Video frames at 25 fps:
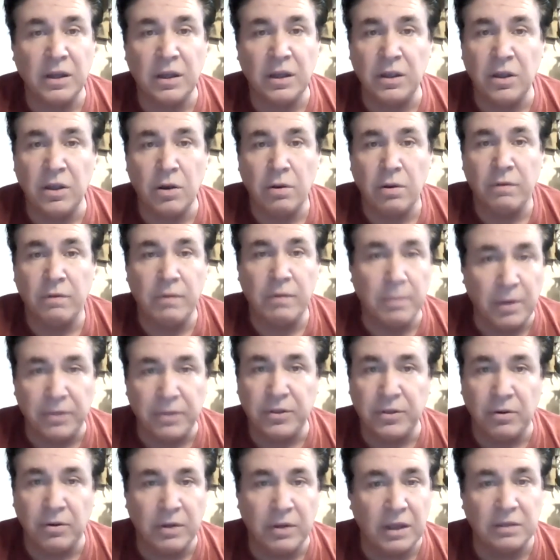you know, every
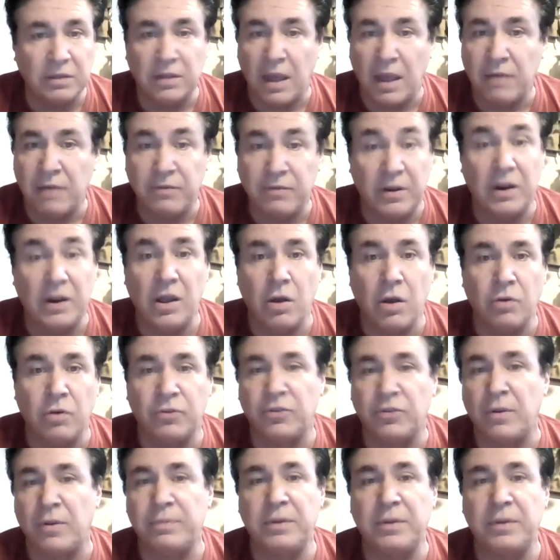month you'll get that video,
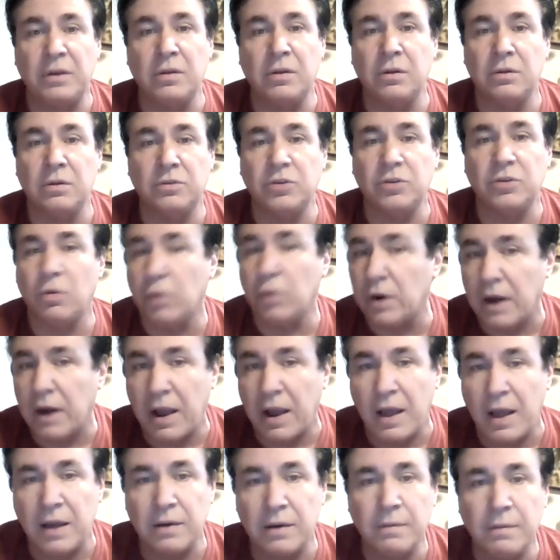something to work
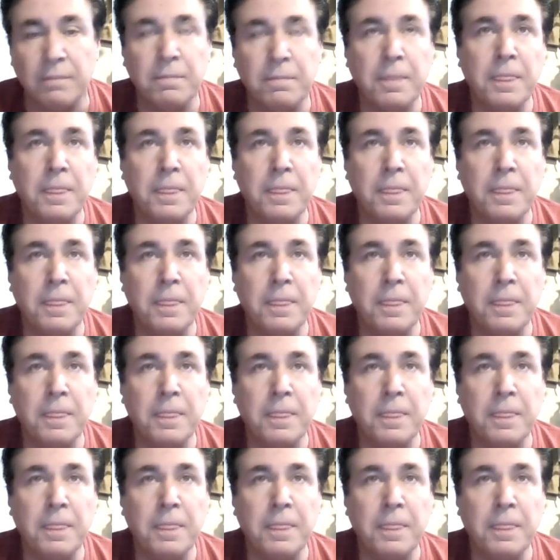on.